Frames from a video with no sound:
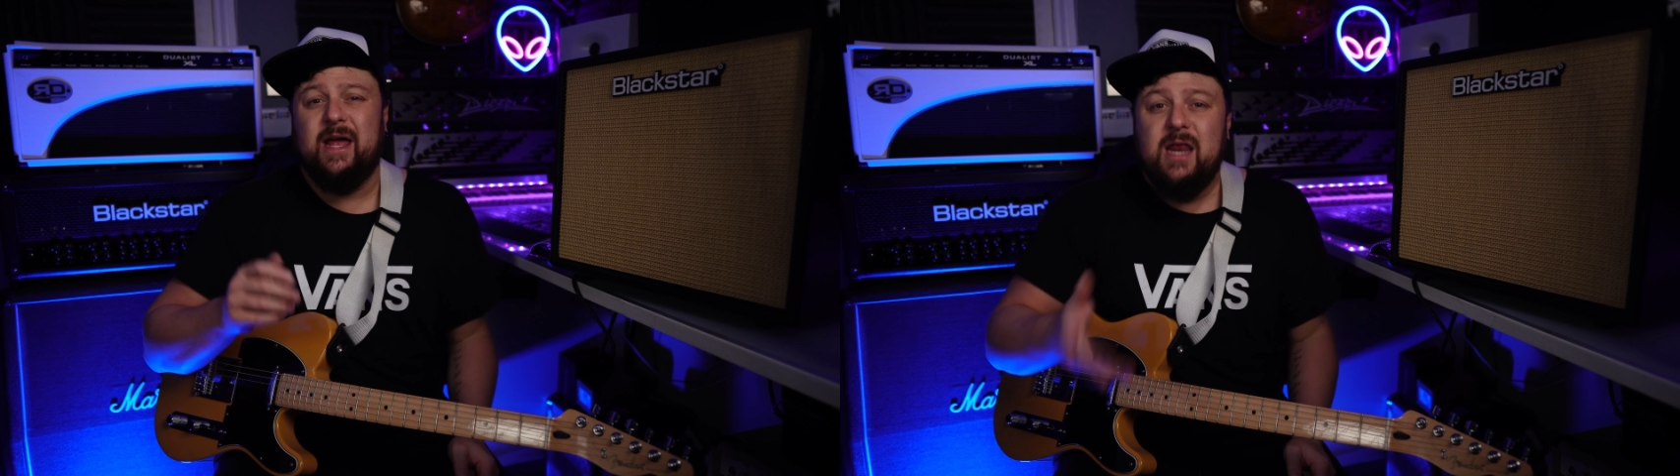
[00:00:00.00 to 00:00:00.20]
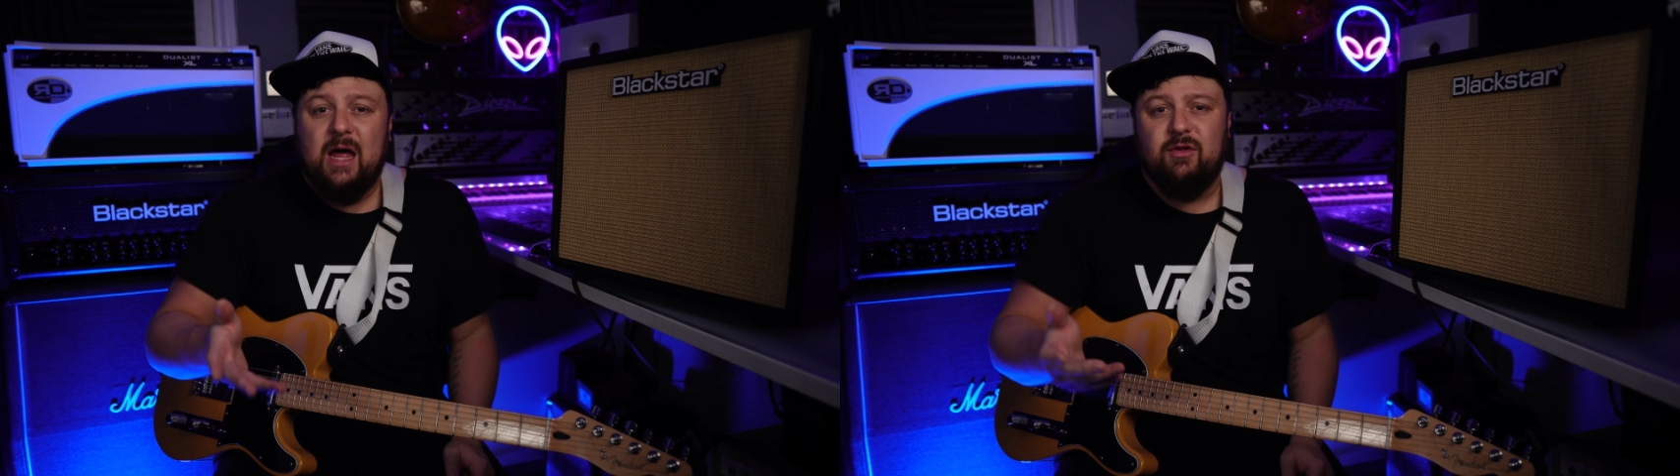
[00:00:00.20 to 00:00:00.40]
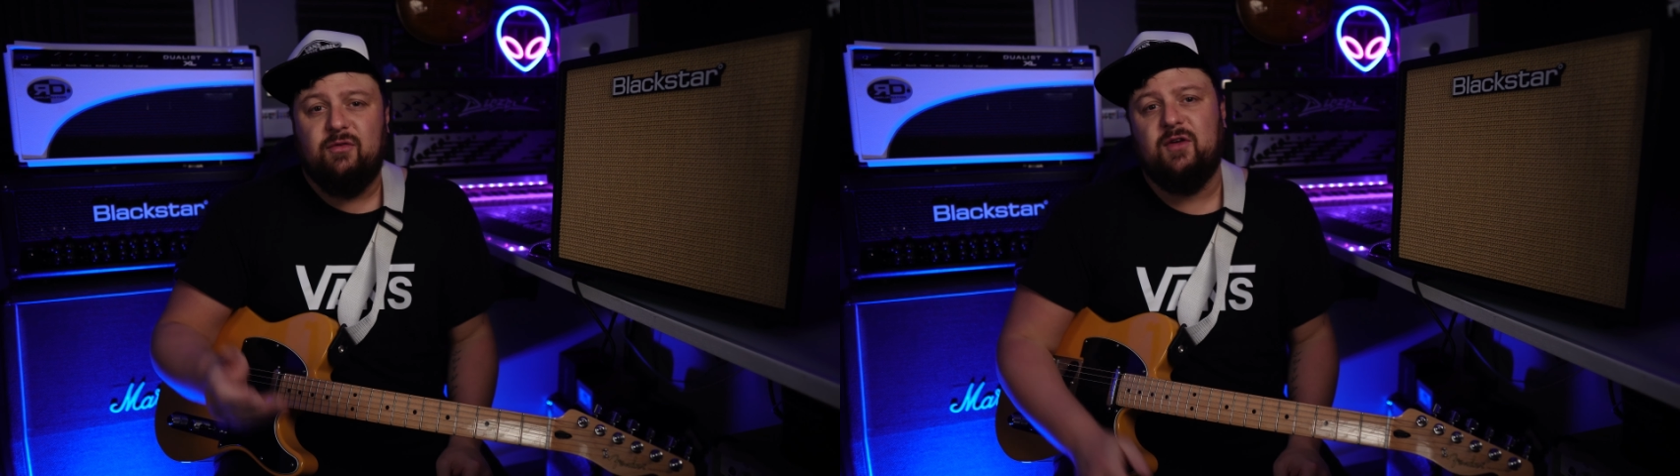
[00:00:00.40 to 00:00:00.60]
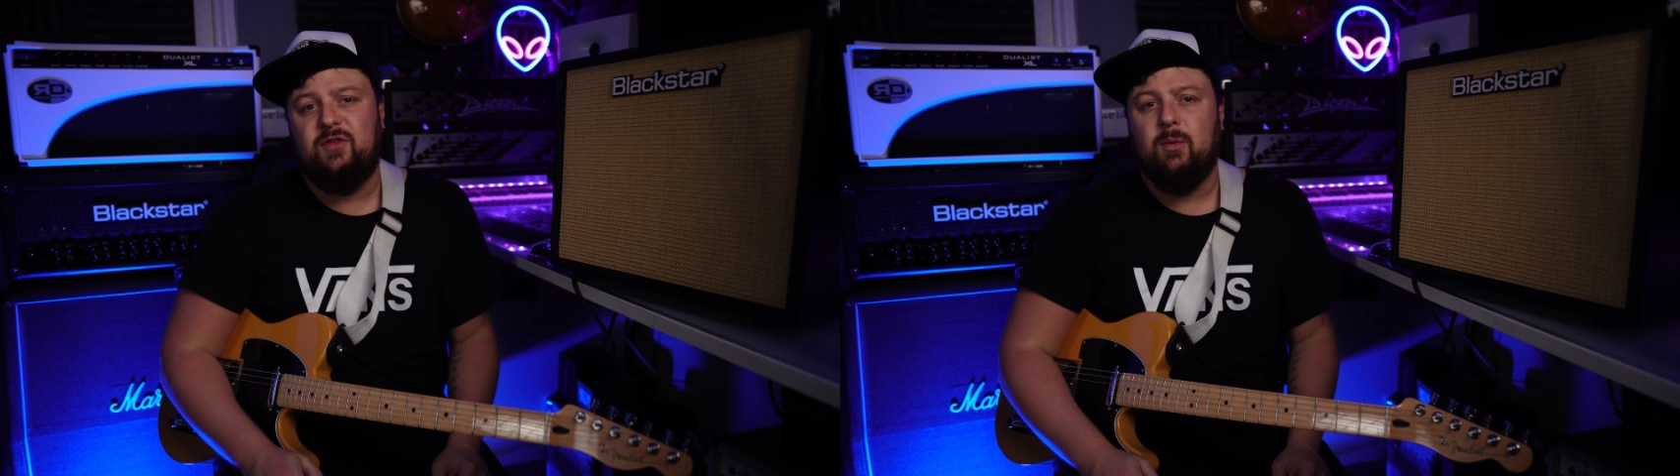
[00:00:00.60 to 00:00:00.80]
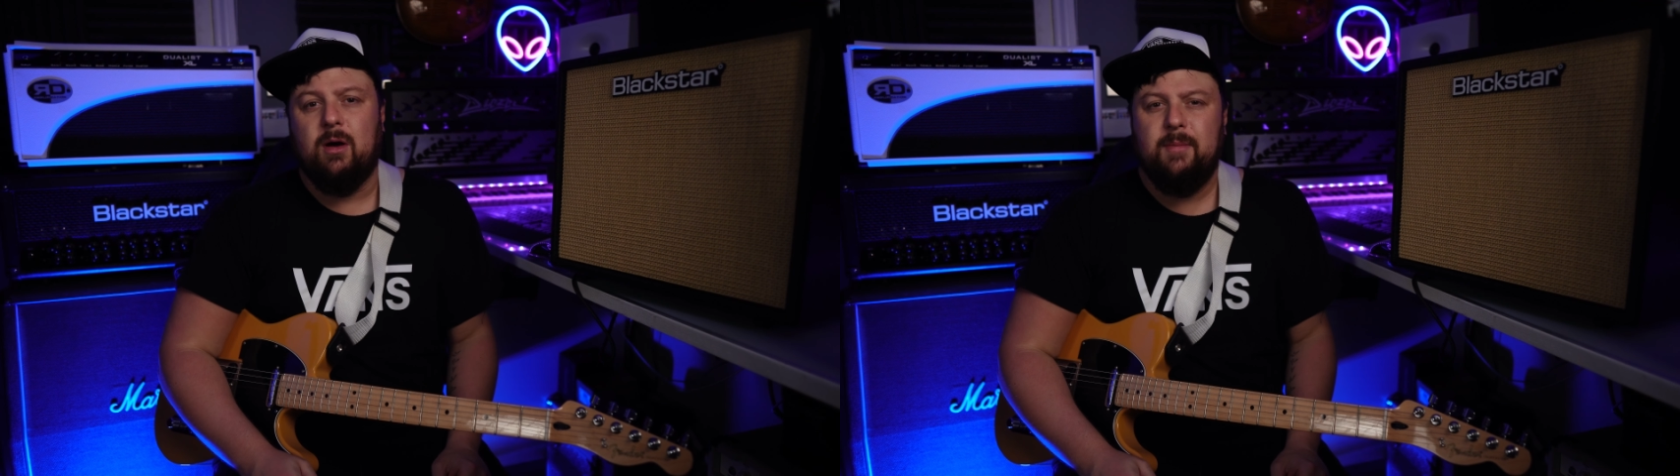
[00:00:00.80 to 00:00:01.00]
another
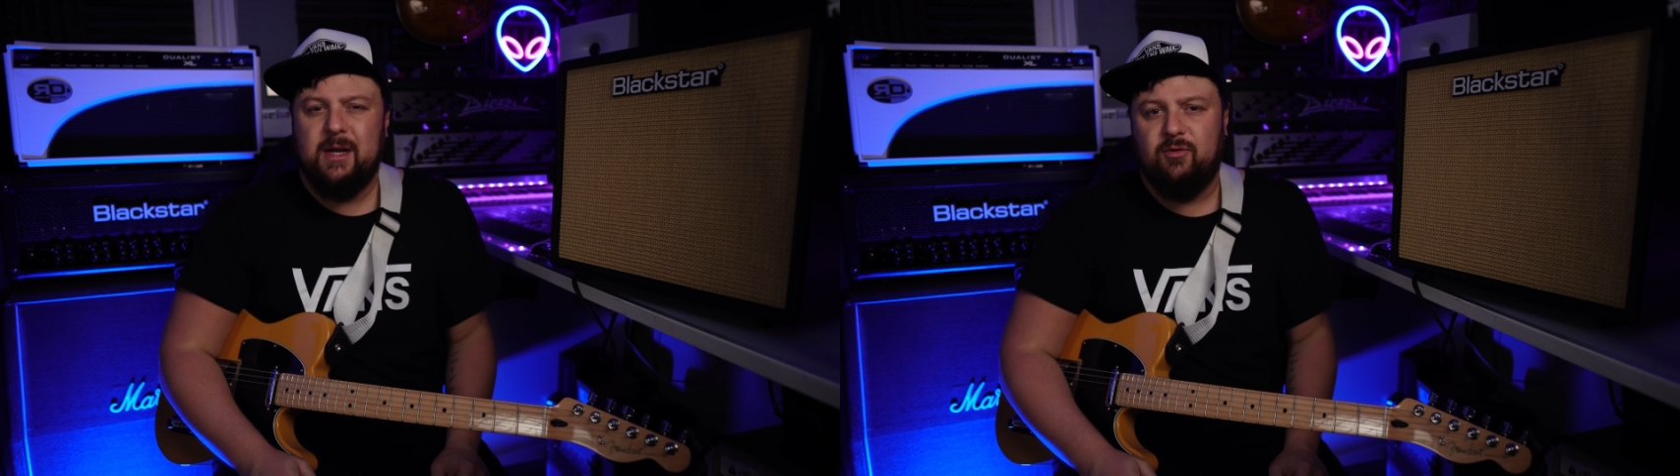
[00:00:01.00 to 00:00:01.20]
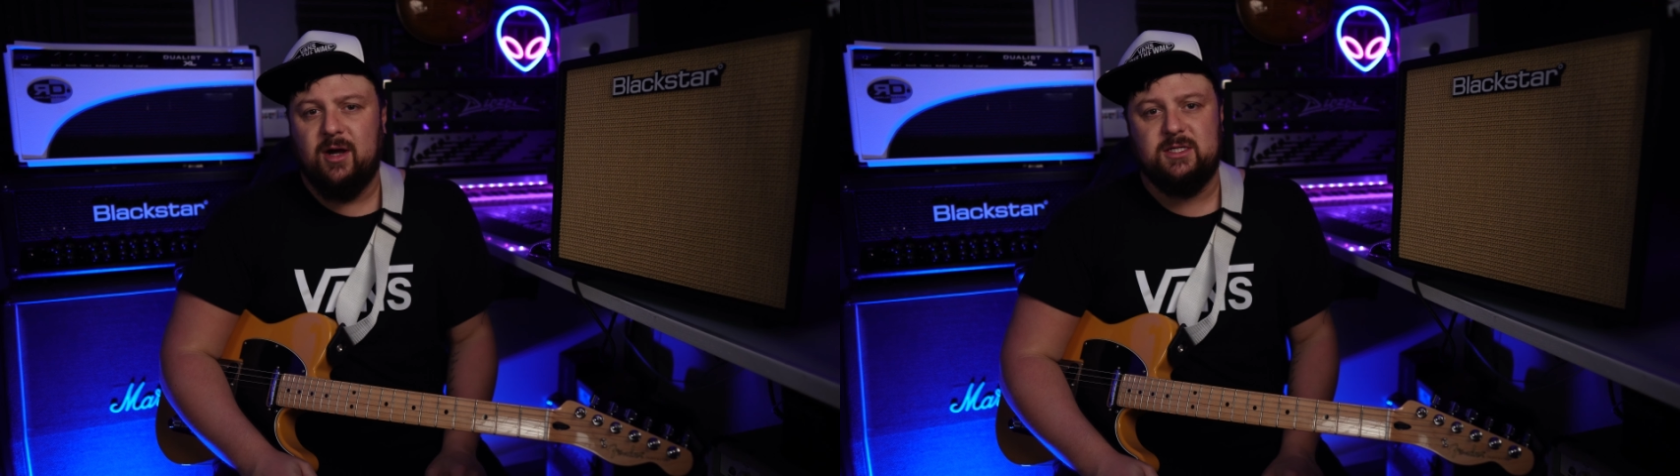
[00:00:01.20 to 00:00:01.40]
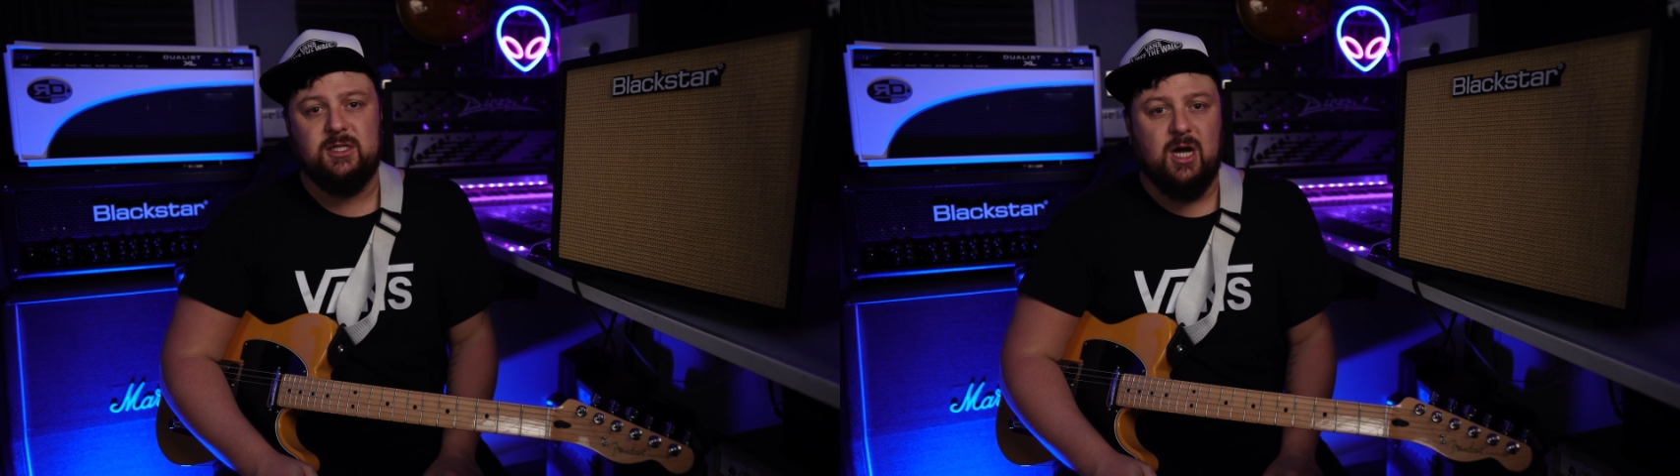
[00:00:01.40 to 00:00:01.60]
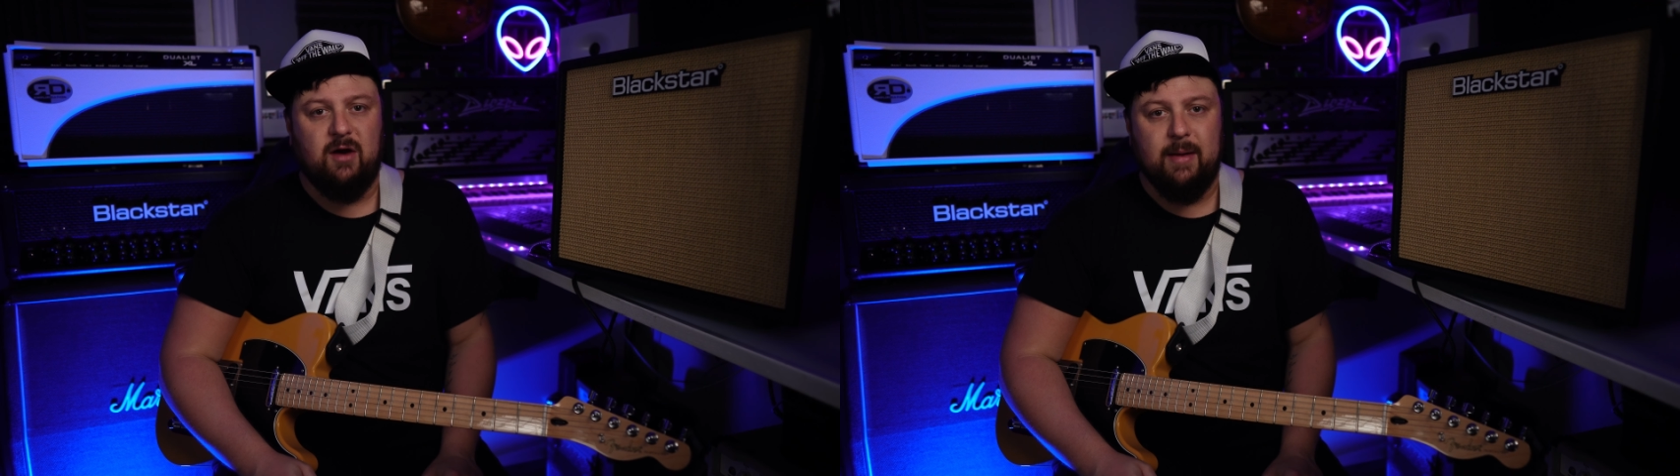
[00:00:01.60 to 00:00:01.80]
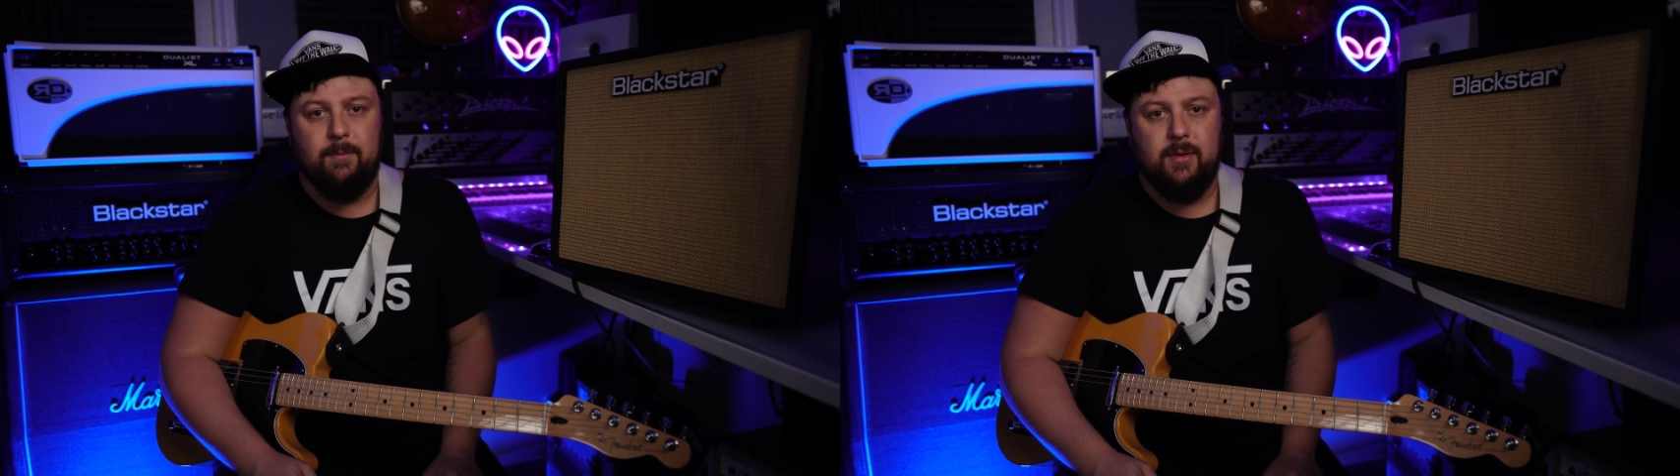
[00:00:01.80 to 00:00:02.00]
50 watt mid-price
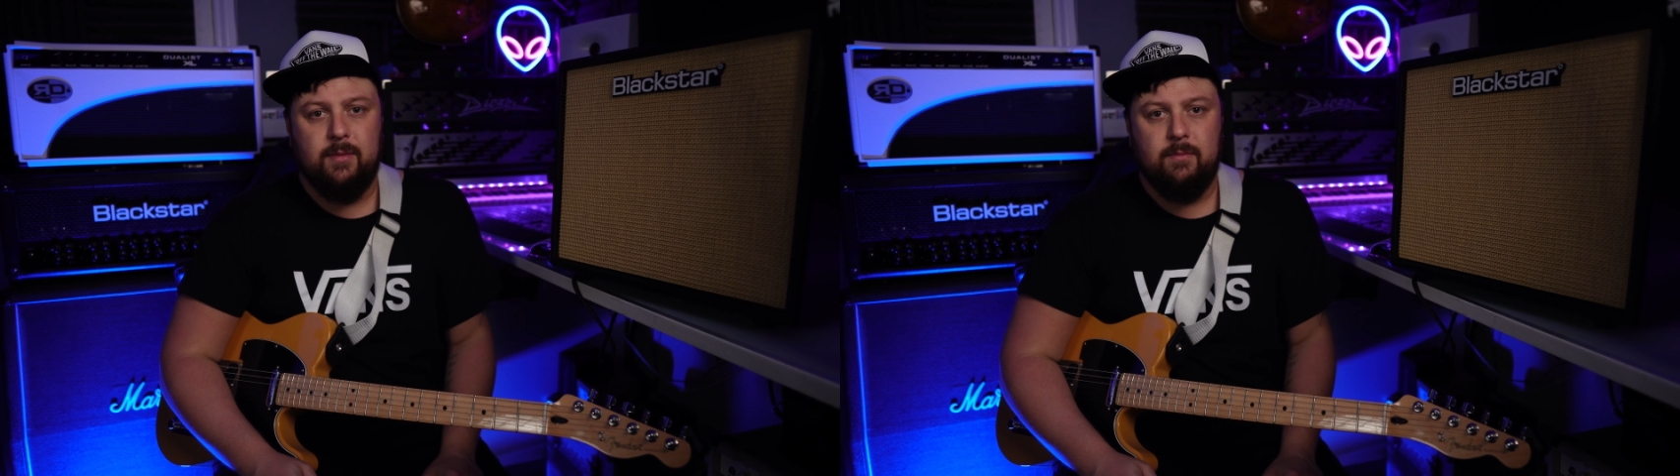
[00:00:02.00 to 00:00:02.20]
guitar amp.